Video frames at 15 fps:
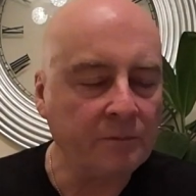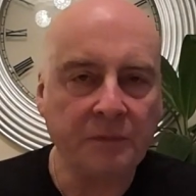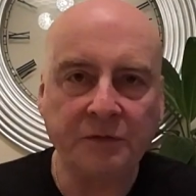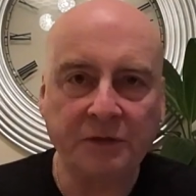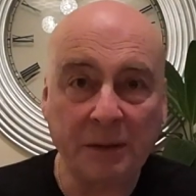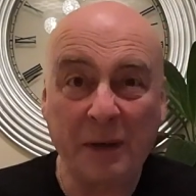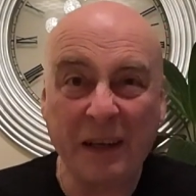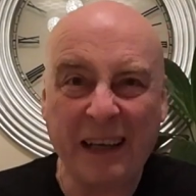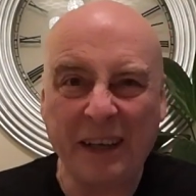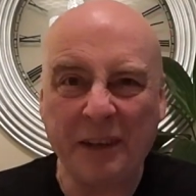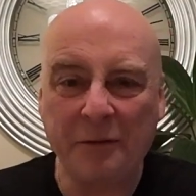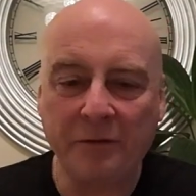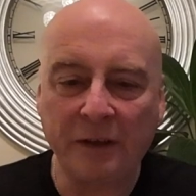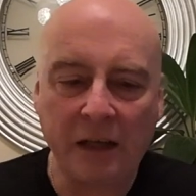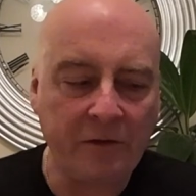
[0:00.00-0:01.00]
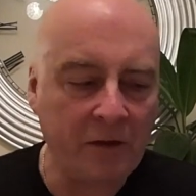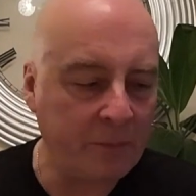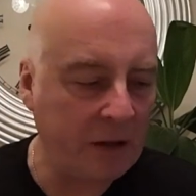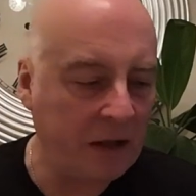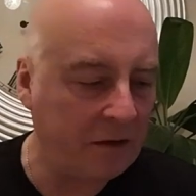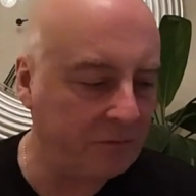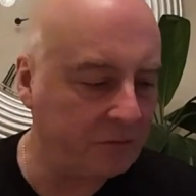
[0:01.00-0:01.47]
similar kind of flavour,
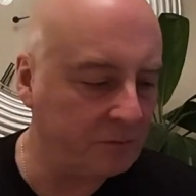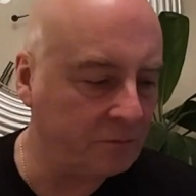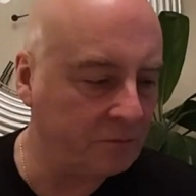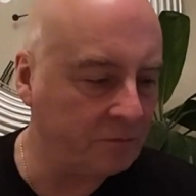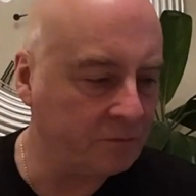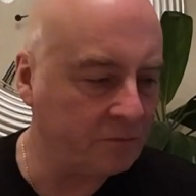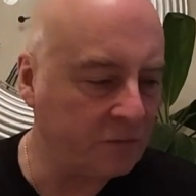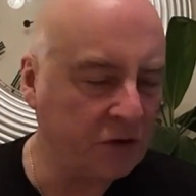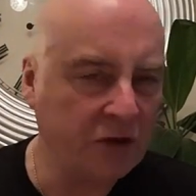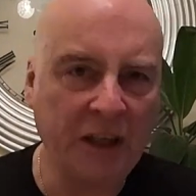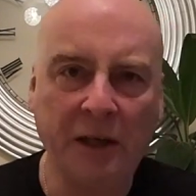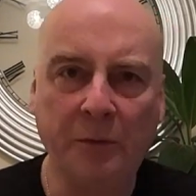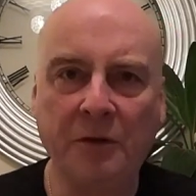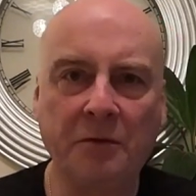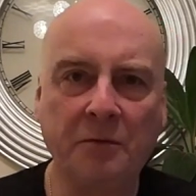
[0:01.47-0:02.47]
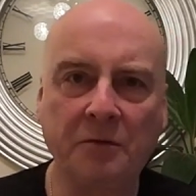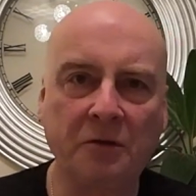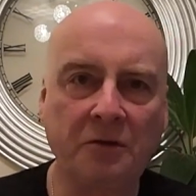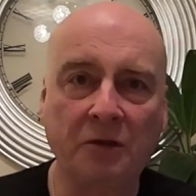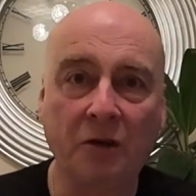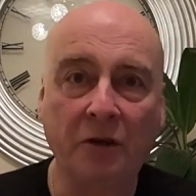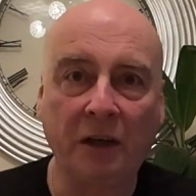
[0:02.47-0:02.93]
apart from C, which was
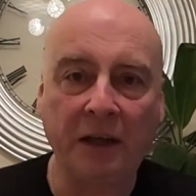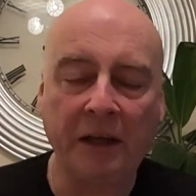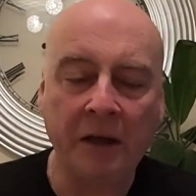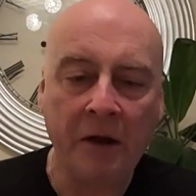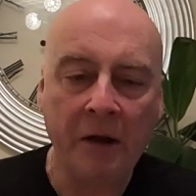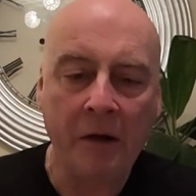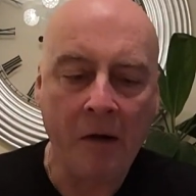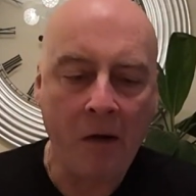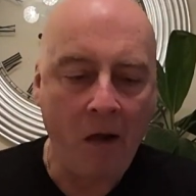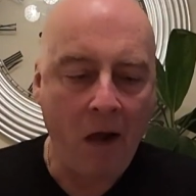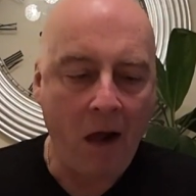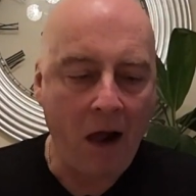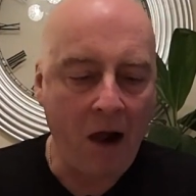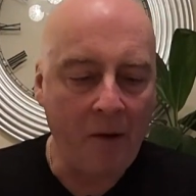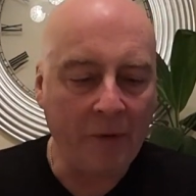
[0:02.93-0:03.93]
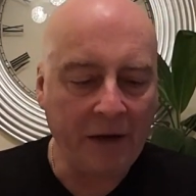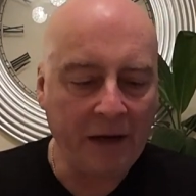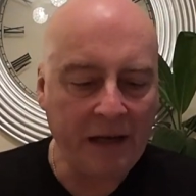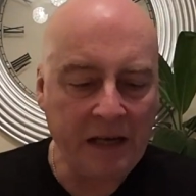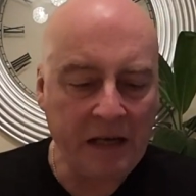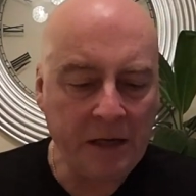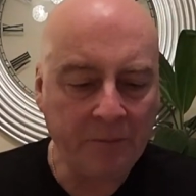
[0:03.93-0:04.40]
just oily. But
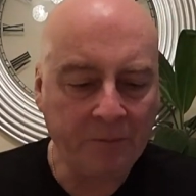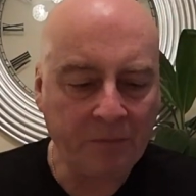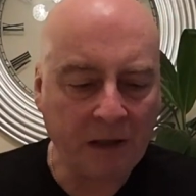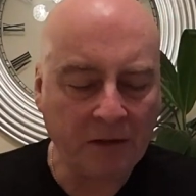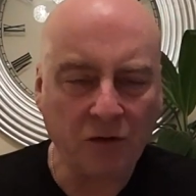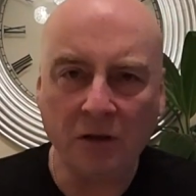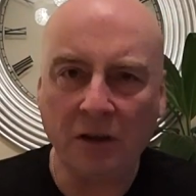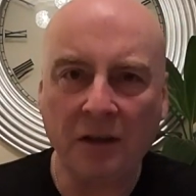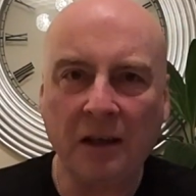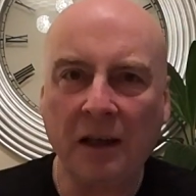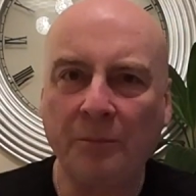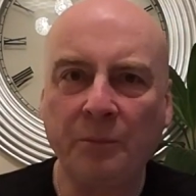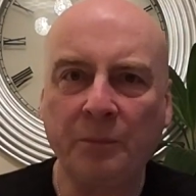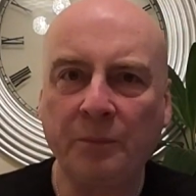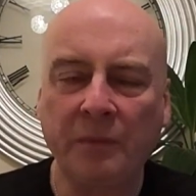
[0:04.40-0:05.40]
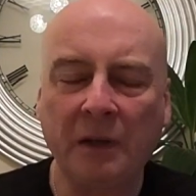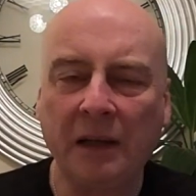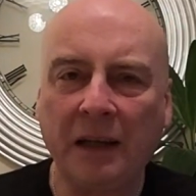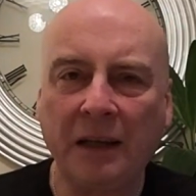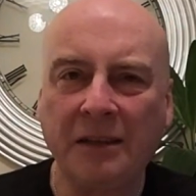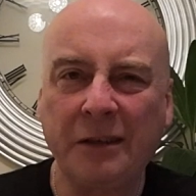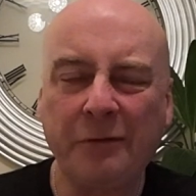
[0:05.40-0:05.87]
E, that's got
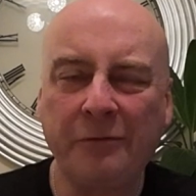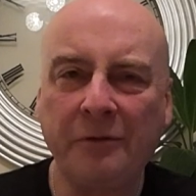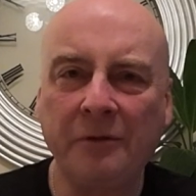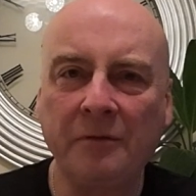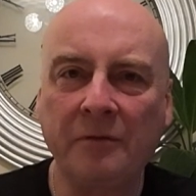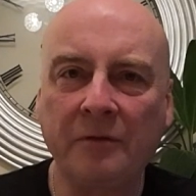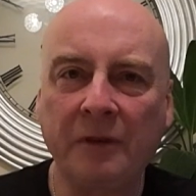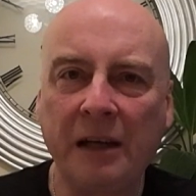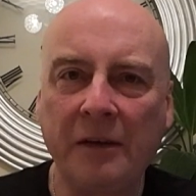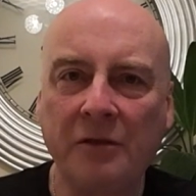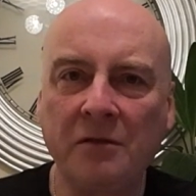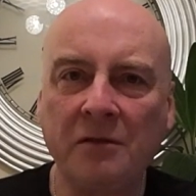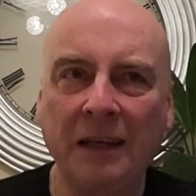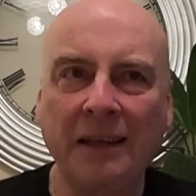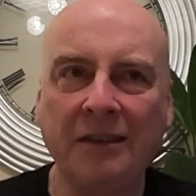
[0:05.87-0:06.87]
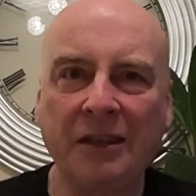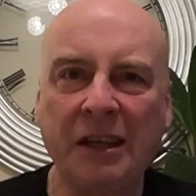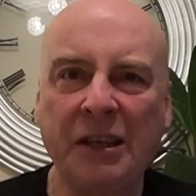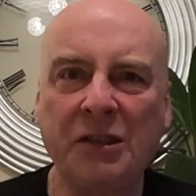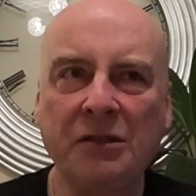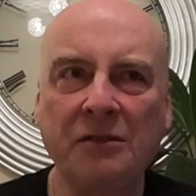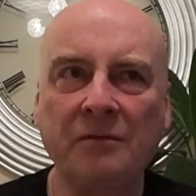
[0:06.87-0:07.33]
a different flavour. It doesn't
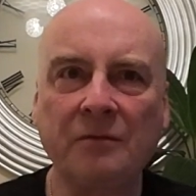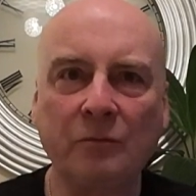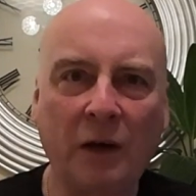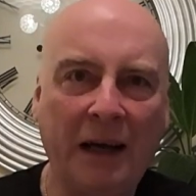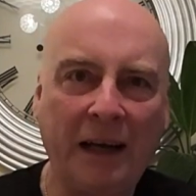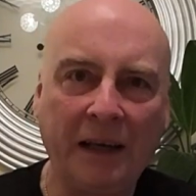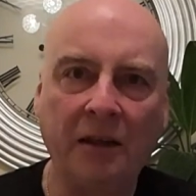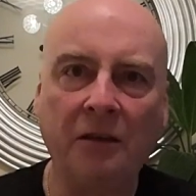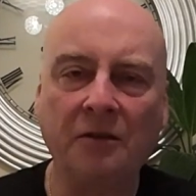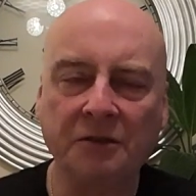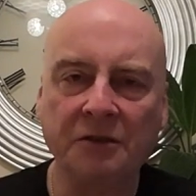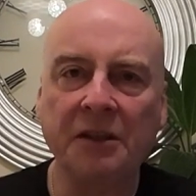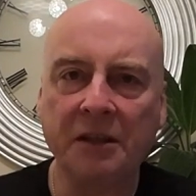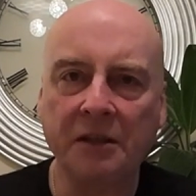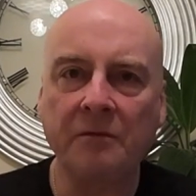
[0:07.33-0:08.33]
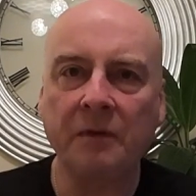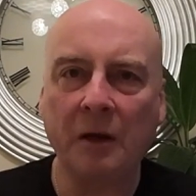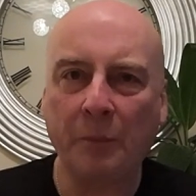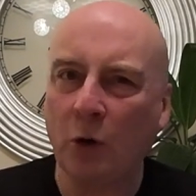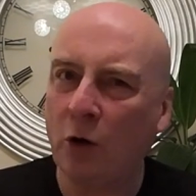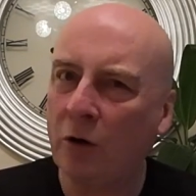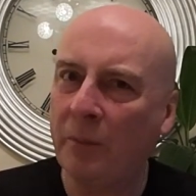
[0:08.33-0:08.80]
taste what I consider a
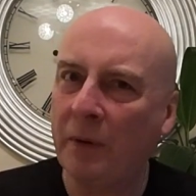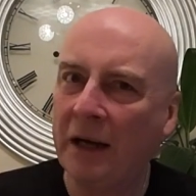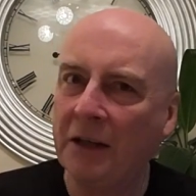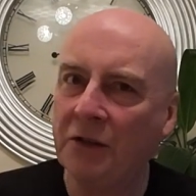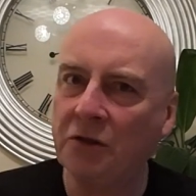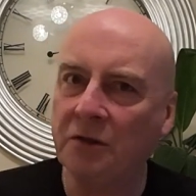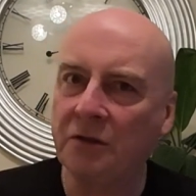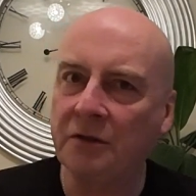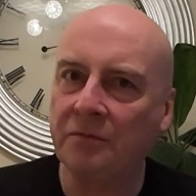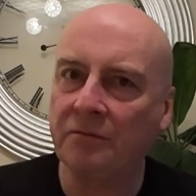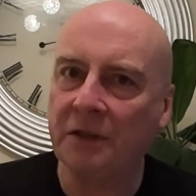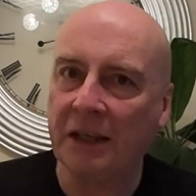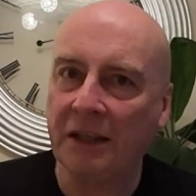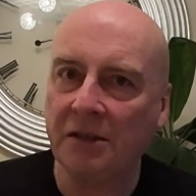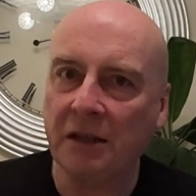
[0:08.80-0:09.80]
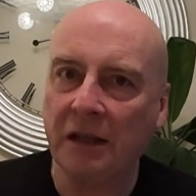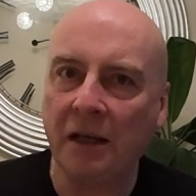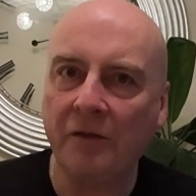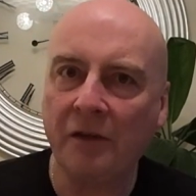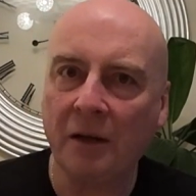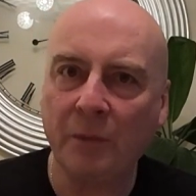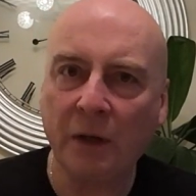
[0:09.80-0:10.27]
pork pie should taste like,
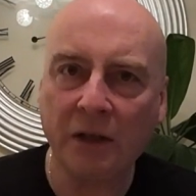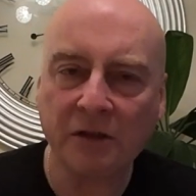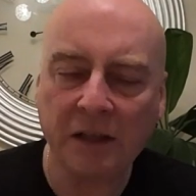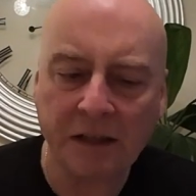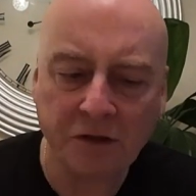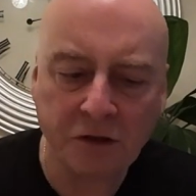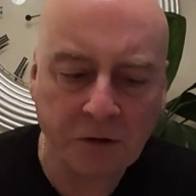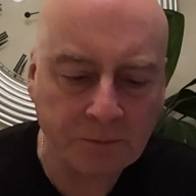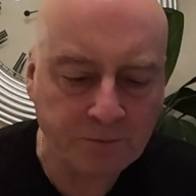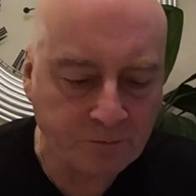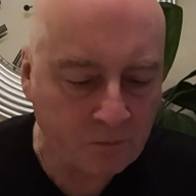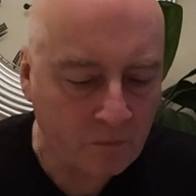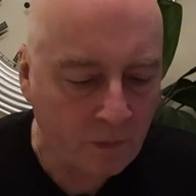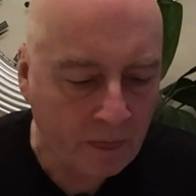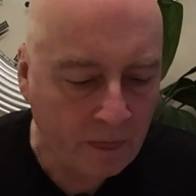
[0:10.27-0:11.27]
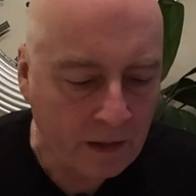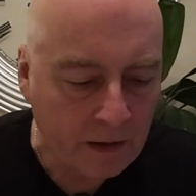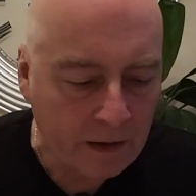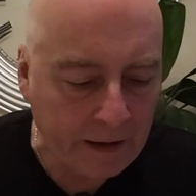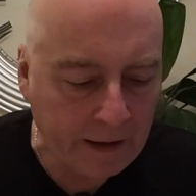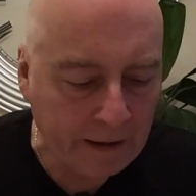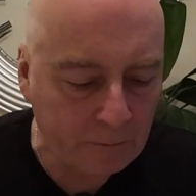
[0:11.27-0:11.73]
if that makes sense.
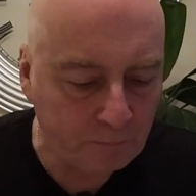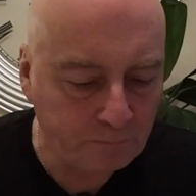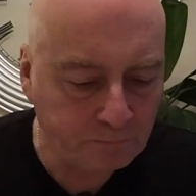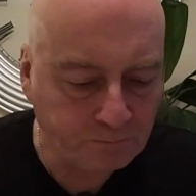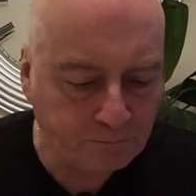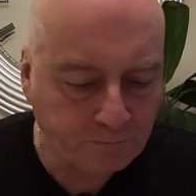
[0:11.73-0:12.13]
It's